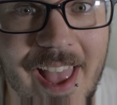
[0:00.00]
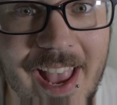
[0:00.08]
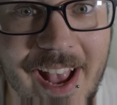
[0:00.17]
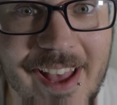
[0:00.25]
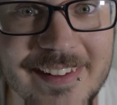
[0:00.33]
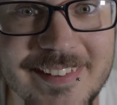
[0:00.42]
Hey
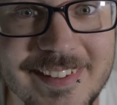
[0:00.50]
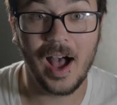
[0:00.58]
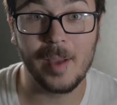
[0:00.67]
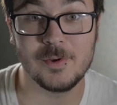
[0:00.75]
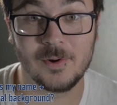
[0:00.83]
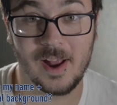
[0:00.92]
guys,
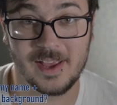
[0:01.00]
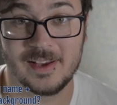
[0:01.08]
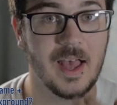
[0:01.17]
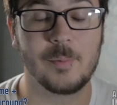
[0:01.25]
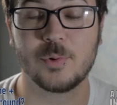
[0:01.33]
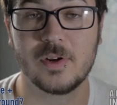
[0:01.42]
I'm Uriah.
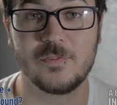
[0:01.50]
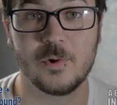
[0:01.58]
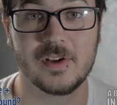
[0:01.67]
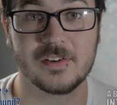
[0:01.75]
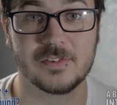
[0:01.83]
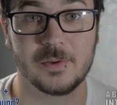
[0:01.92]
I'm 24
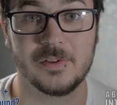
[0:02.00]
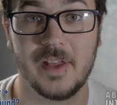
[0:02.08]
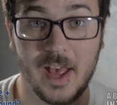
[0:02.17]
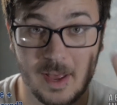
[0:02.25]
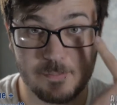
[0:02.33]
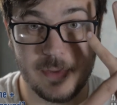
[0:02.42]
years old.
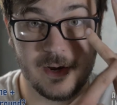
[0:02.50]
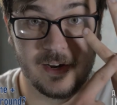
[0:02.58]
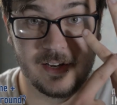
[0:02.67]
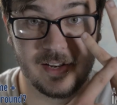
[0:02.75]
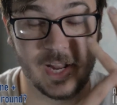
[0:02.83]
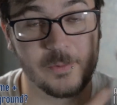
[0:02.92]
I'm
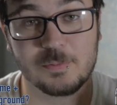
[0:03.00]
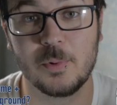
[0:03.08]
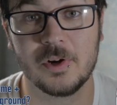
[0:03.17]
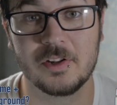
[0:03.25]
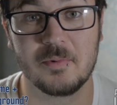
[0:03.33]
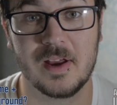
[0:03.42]
married, and I was
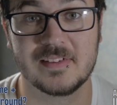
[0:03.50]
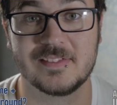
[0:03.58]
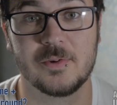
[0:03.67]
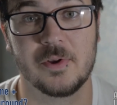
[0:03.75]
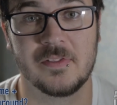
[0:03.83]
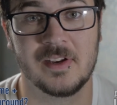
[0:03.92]
born and raised in
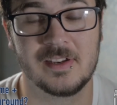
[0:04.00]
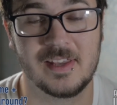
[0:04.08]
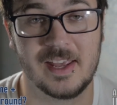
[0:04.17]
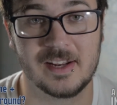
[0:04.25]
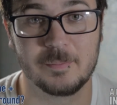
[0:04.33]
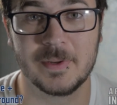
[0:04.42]
northern
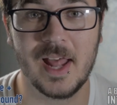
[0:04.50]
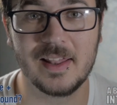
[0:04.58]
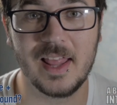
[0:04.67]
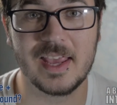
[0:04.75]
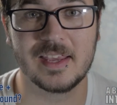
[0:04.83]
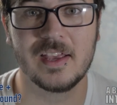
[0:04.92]
Indiana. But not
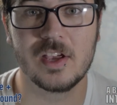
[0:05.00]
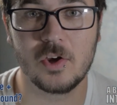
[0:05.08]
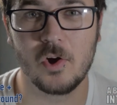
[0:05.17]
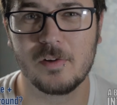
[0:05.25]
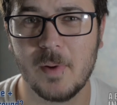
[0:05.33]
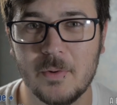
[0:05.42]
like
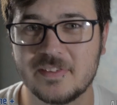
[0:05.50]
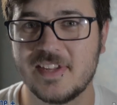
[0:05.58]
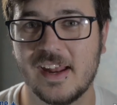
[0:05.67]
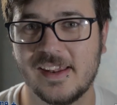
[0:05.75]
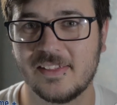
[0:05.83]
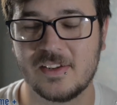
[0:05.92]
Kokomo is
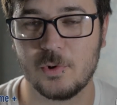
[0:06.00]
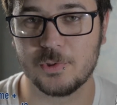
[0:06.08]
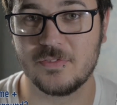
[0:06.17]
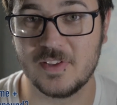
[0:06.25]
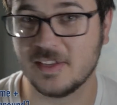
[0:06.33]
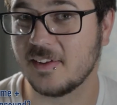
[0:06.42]
technically north
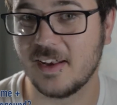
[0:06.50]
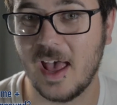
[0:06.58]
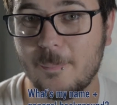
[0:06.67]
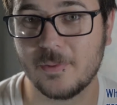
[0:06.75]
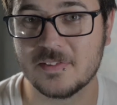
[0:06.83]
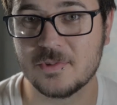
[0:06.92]
of
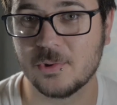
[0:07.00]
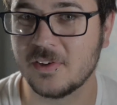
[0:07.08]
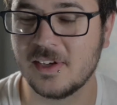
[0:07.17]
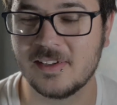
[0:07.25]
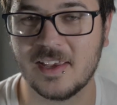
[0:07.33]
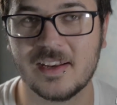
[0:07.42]
Indianapolis,
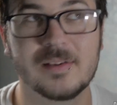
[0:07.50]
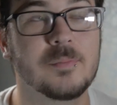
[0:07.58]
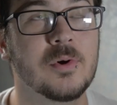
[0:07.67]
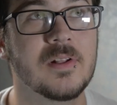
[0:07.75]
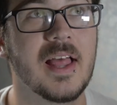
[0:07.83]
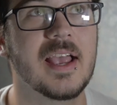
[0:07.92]
northern Indiana.
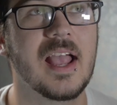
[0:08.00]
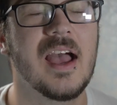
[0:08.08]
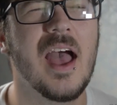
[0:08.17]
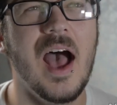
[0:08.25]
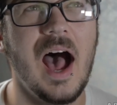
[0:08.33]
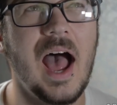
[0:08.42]
More like
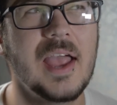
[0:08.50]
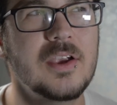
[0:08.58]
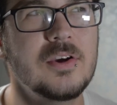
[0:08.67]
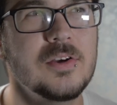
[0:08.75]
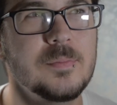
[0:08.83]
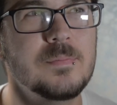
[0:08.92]
I
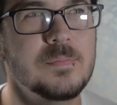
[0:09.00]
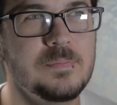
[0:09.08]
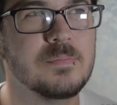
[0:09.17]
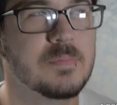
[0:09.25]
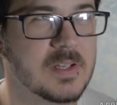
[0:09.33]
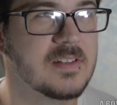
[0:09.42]
could
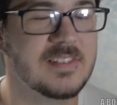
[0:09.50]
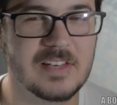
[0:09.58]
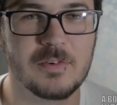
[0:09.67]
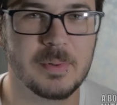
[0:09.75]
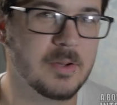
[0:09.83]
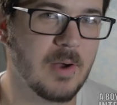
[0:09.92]

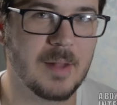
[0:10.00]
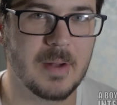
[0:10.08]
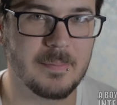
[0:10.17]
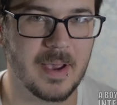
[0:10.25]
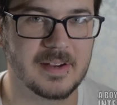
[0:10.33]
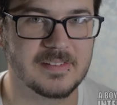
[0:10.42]
conceivably ride
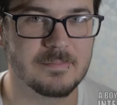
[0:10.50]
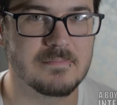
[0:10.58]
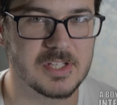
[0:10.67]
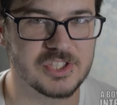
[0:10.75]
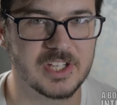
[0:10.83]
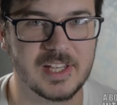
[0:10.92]
my bike to
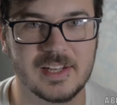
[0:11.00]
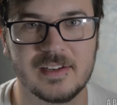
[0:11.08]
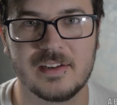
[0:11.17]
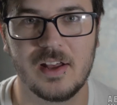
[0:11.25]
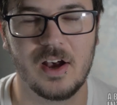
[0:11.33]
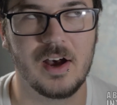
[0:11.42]

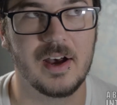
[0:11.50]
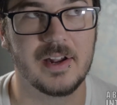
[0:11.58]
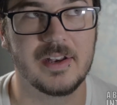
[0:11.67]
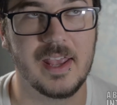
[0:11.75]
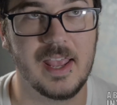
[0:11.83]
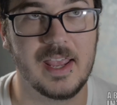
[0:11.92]
Michigan
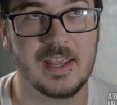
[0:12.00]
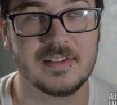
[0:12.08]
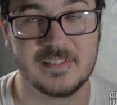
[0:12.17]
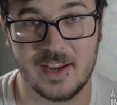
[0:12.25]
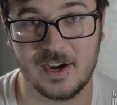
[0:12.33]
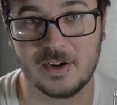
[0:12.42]
on a
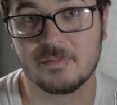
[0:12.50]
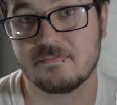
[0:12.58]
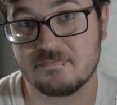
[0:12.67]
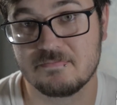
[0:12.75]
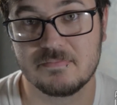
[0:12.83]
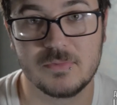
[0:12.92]
dare
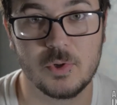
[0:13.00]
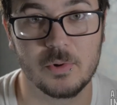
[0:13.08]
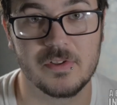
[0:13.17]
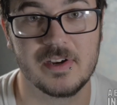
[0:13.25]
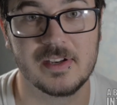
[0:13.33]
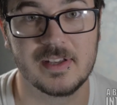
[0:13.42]

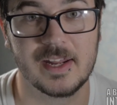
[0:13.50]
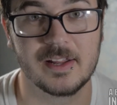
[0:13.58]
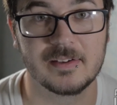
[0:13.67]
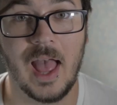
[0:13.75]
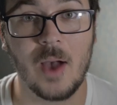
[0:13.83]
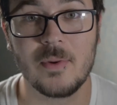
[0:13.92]
northern Indiana.
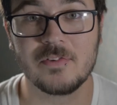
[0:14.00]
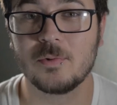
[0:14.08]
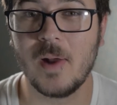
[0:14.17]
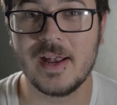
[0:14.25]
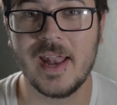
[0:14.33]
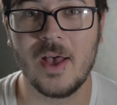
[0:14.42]
However,
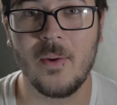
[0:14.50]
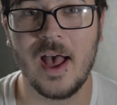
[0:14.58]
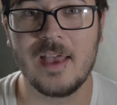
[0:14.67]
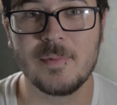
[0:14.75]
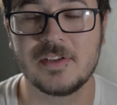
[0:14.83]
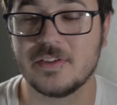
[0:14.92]
right now
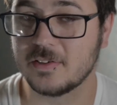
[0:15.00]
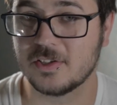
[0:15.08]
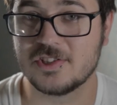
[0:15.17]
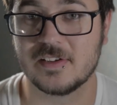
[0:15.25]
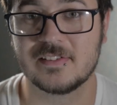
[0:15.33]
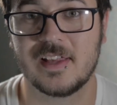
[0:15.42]
I am in
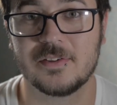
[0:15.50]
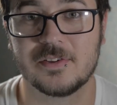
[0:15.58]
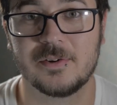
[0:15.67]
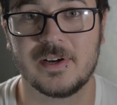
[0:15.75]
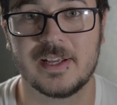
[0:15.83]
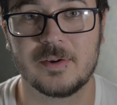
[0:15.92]
Dongducheon, South
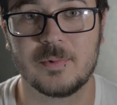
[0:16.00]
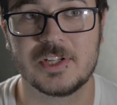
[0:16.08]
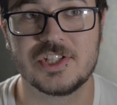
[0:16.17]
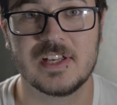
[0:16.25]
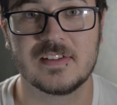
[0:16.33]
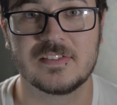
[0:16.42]
Korea,
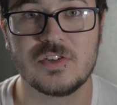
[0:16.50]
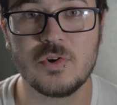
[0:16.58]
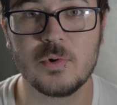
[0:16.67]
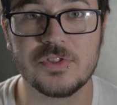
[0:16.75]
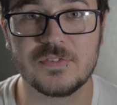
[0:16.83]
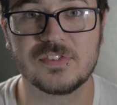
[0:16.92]
which is
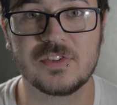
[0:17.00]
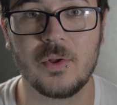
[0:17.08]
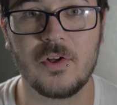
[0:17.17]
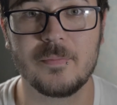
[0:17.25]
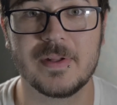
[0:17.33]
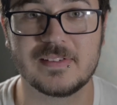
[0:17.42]
north of
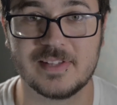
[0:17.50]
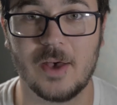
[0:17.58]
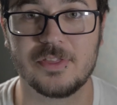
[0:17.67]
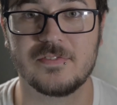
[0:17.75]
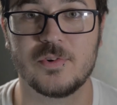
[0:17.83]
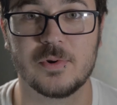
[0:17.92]
Seoul but
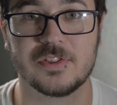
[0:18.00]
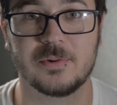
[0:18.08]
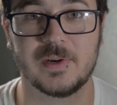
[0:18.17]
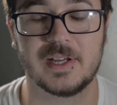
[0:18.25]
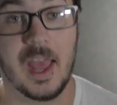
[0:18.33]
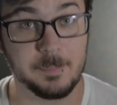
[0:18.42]
south of North
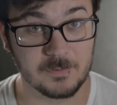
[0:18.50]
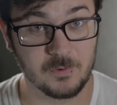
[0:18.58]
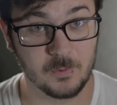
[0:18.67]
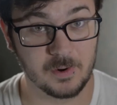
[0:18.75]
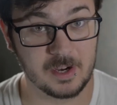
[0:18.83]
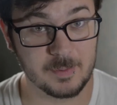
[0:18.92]
Korea. And
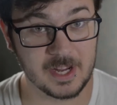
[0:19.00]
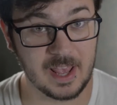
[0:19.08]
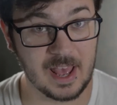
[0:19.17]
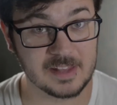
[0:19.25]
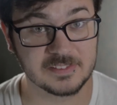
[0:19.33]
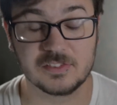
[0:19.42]
before anybody
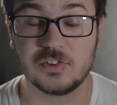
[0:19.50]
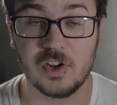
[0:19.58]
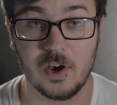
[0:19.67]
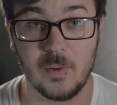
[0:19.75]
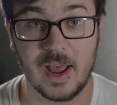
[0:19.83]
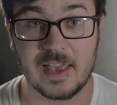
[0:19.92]
asks,
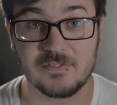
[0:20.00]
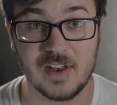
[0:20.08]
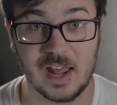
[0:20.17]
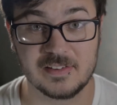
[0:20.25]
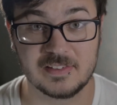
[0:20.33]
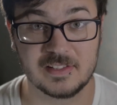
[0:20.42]
no, I have
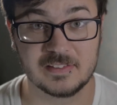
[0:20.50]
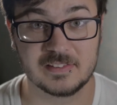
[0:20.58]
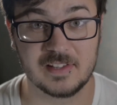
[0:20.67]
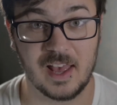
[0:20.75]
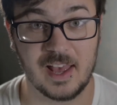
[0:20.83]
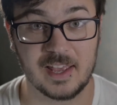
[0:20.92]
not seen
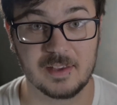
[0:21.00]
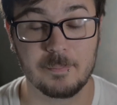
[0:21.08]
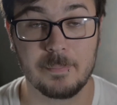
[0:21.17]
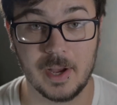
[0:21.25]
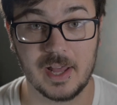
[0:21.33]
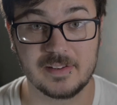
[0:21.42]
Psy,
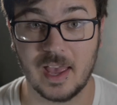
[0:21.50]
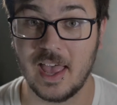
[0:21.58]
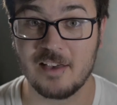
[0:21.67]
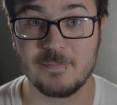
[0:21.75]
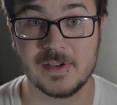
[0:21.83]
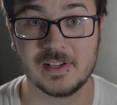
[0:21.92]
but I
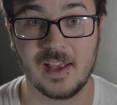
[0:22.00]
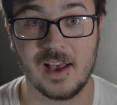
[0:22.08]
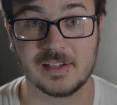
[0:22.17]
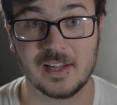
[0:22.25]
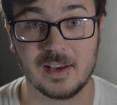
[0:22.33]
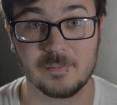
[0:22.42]
have been to
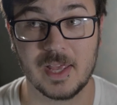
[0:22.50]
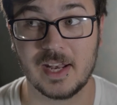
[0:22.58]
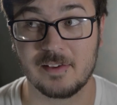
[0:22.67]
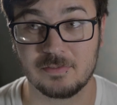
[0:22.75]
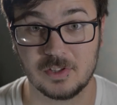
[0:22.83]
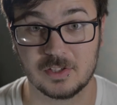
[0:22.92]
Gangnam and
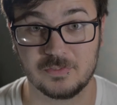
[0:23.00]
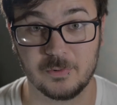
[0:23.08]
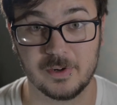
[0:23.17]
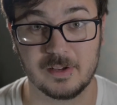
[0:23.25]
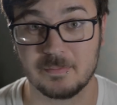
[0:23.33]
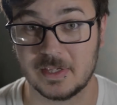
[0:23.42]
I've looked
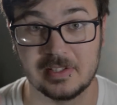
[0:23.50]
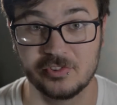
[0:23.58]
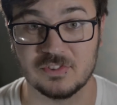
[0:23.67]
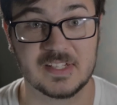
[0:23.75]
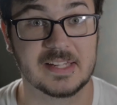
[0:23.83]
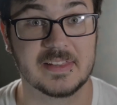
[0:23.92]
for him, but he's
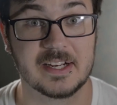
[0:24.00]
just not